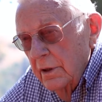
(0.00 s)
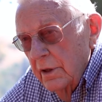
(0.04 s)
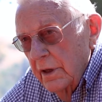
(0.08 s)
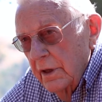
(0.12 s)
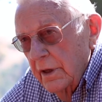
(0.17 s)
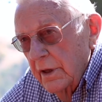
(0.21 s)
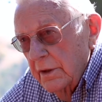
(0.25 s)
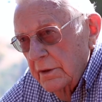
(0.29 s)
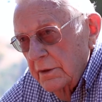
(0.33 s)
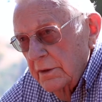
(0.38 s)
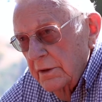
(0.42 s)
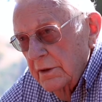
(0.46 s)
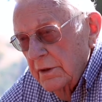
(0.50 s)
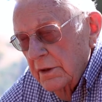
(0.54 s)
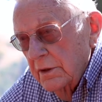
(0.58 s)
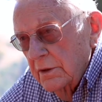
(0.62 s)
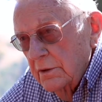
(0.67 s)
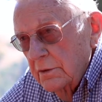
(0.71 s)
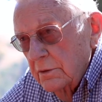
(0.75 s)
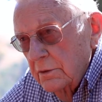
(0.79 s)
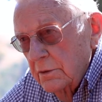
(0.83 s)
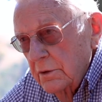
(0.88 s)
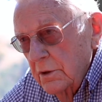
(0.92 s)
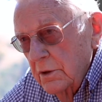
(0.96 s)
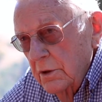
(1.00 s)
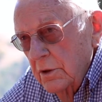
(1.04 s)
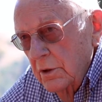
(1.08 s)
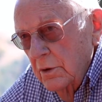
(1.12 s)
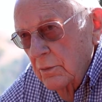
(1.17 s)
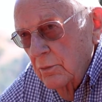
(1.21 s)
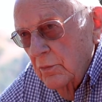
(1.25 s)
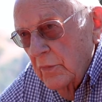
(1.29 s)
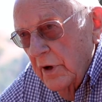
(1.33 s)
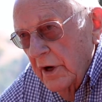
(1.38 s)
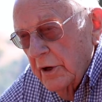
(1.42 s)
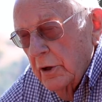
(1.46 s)
and uh,
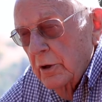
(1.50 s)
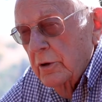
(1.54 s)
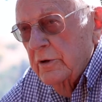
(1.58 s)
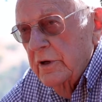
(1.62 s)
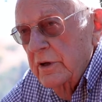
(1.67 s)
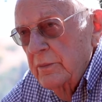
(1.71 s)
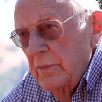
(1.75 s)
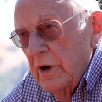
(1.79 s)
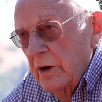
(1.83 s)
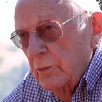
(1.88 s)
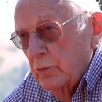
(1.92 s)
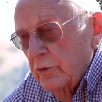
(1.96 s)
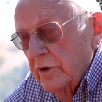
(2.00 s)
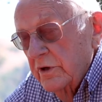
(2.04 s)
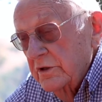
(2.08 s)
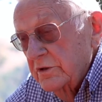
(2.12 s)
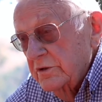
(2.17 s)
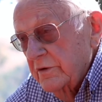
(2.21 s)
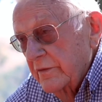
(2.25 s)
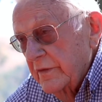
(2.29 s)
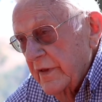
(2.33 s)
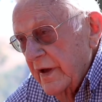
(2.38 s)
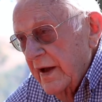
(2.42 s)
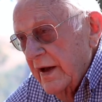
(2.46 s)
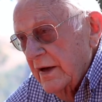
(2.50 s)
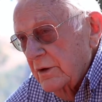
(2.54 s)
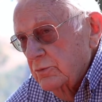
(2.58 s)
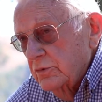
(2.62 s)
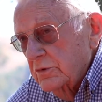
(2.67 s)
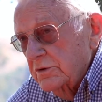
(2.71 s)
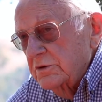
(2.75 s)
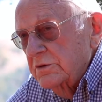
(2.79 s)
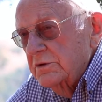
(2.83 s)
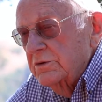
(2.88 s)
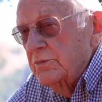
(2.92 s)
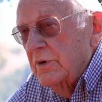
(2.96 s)
my early memories of that
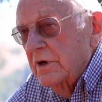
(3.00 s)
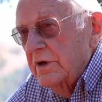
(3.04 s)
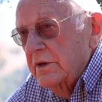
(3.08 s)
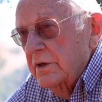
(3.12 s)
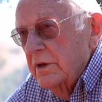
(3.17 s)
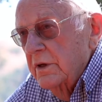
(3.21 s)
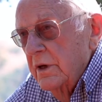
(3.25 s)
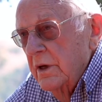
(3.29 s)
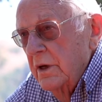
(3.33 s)
was my